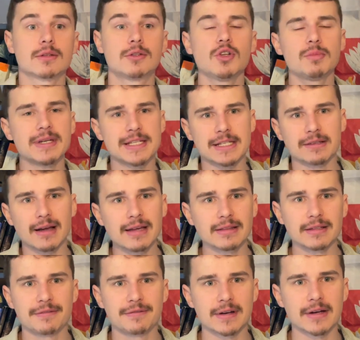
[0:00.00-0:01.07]
To be
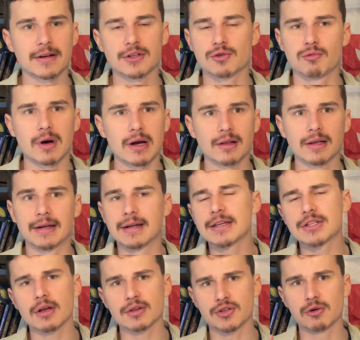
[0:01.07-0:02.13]
slightly fair as well, it
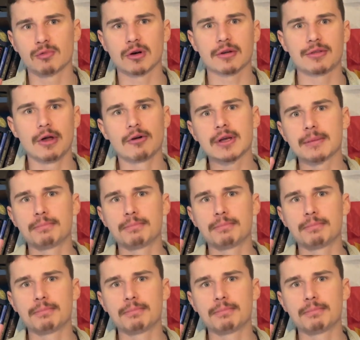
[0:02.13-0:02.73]
is also worth noting